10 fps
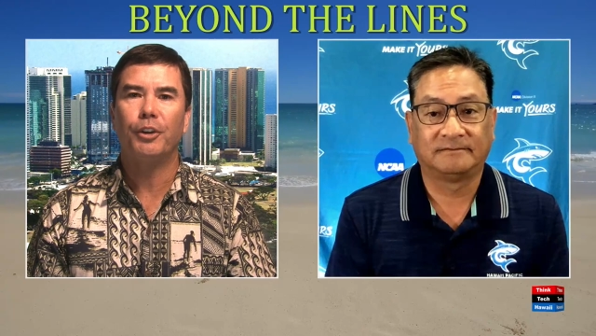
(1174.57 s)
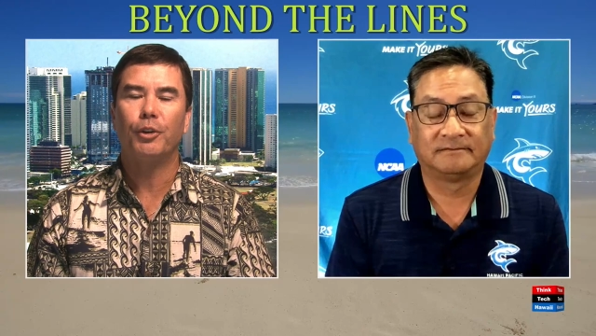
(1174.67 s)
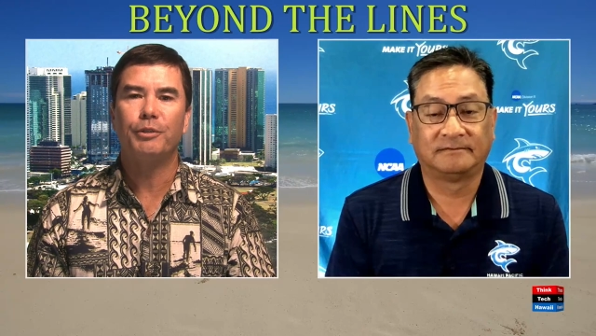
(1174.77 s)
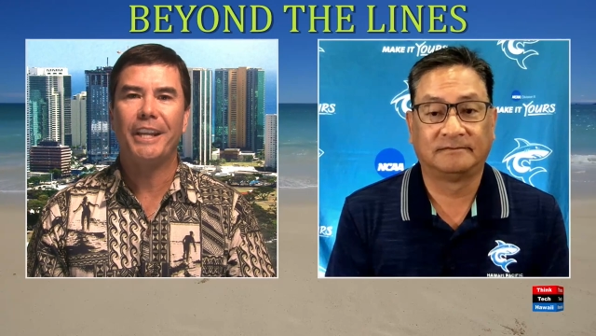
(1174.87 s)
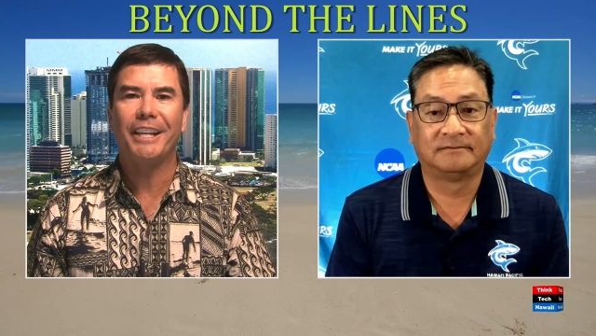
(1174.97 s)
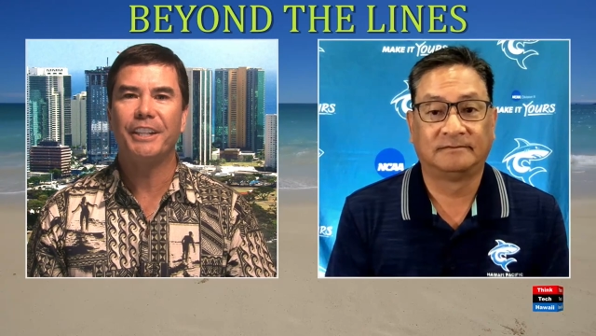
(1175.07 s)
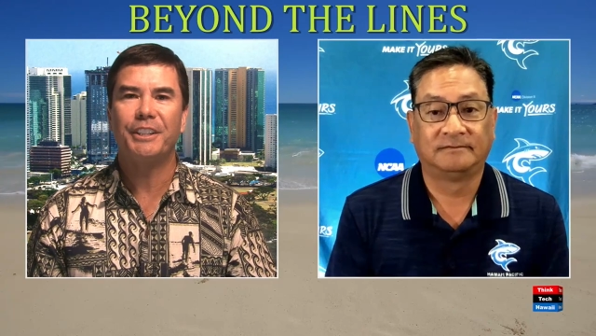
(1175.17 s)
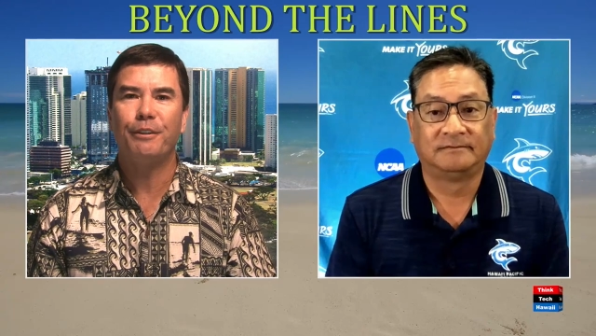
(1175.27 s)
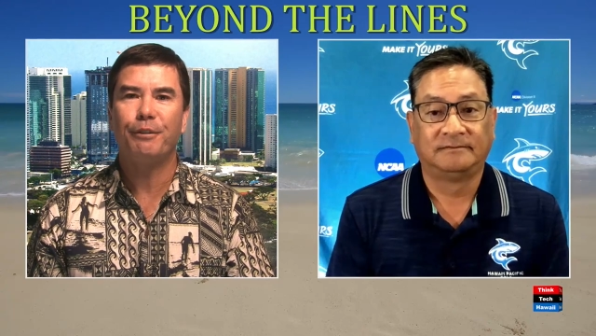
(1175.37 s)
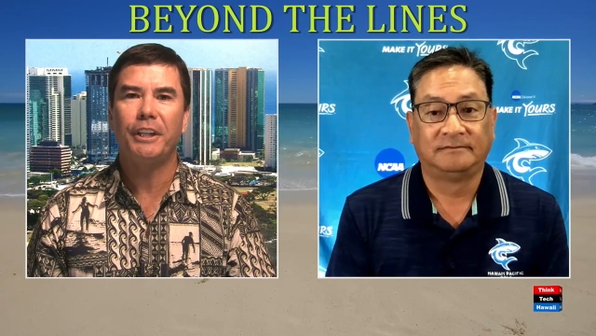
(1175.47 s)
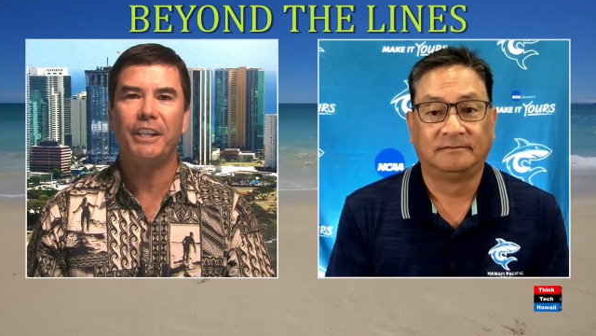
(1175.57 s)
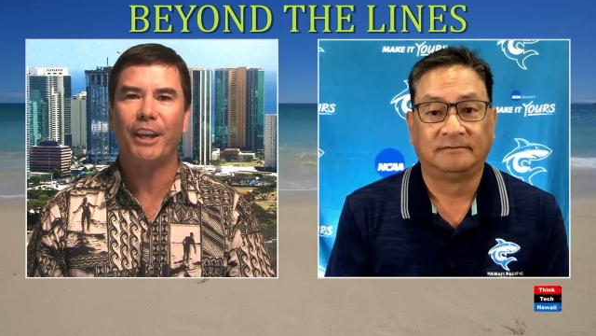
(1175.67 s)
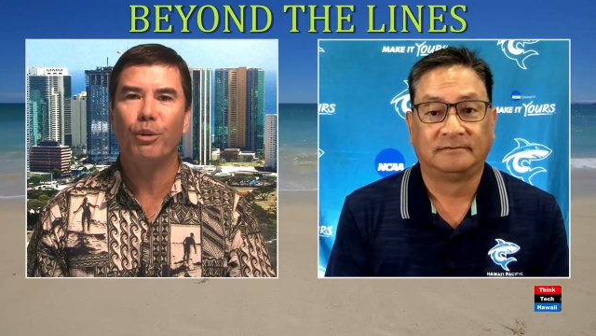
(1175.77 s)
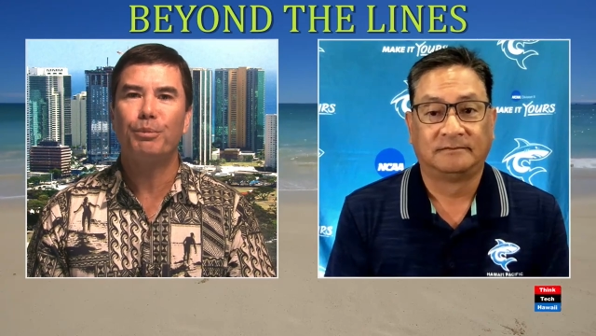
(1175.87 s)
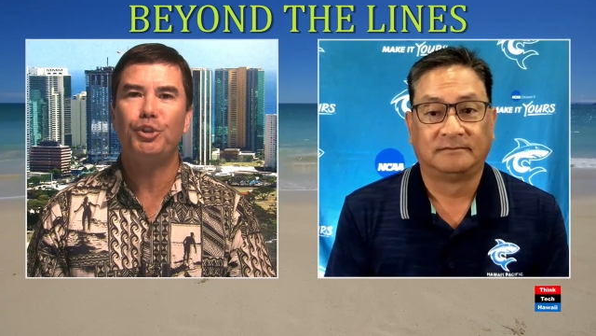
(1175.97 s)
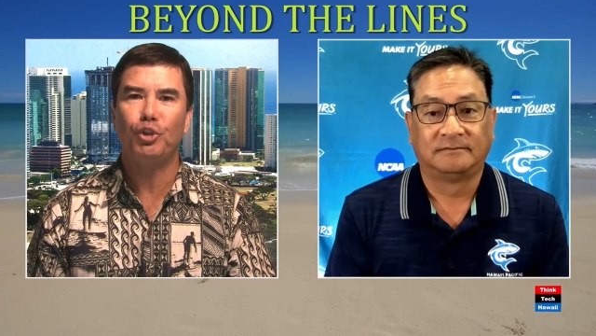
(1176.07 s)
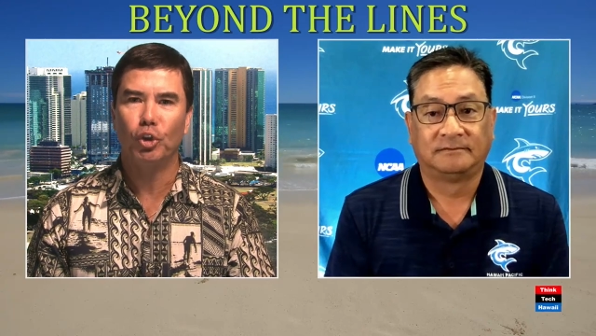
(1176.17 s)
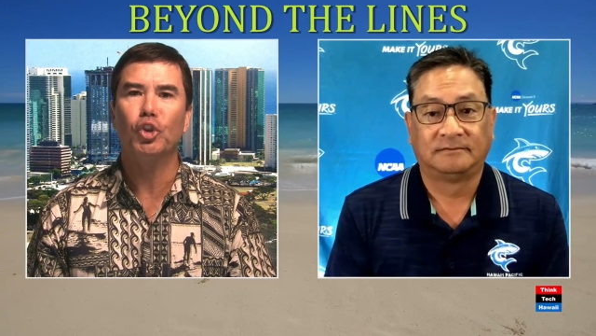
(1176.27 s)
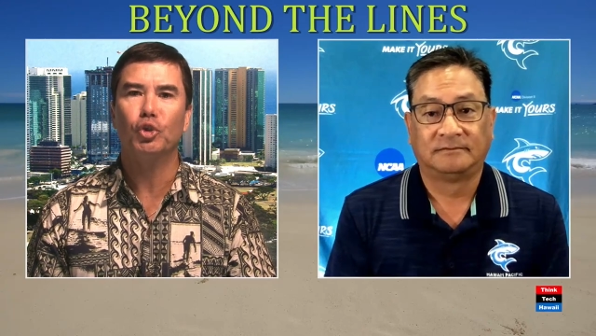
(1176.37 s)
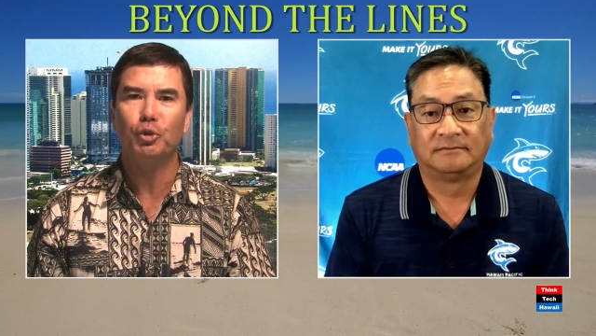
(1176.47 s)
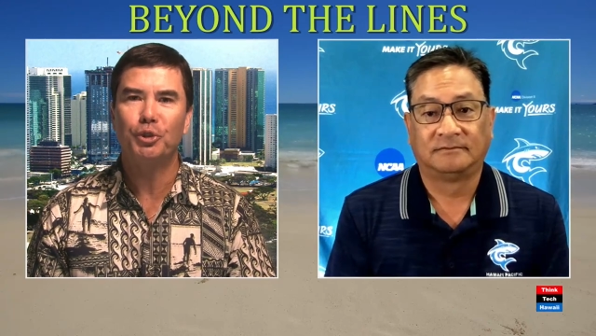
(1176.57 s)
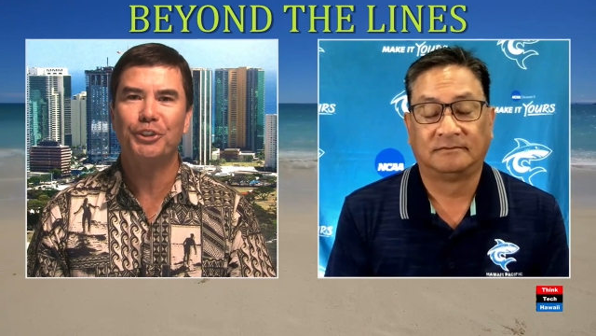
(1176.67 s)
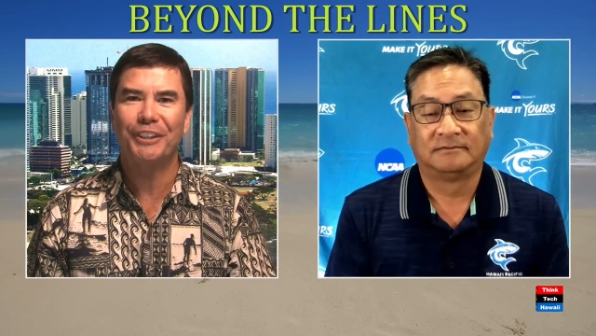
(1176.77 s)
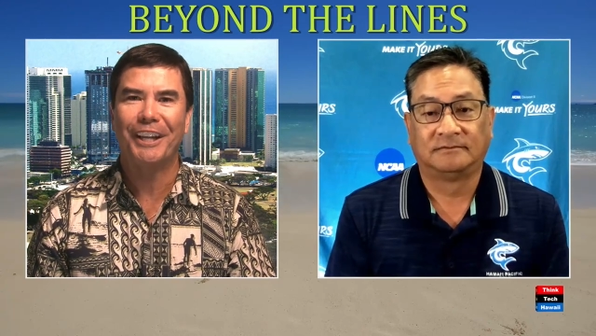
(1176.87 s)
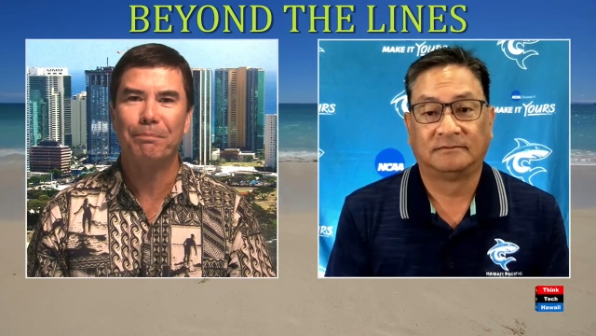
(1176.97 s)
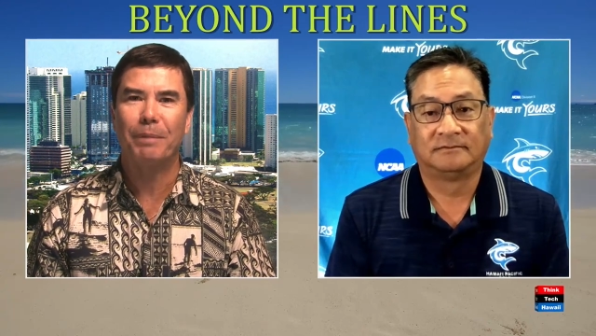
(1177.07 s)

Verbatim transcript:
Speaker 1: know, negativity helps you lose, and